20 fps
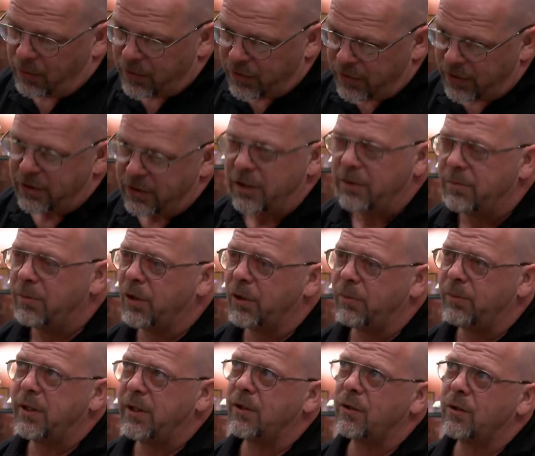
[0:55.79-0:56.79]
with sixteen
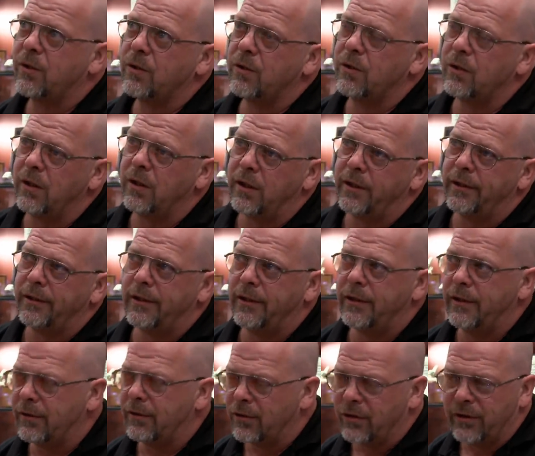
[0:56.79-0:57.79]
millimeter
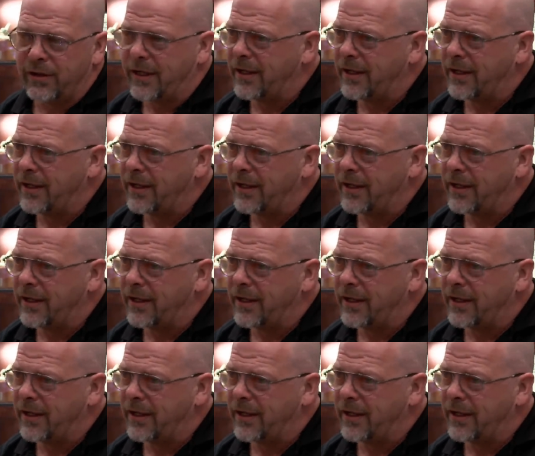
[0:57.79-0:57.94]
uh, early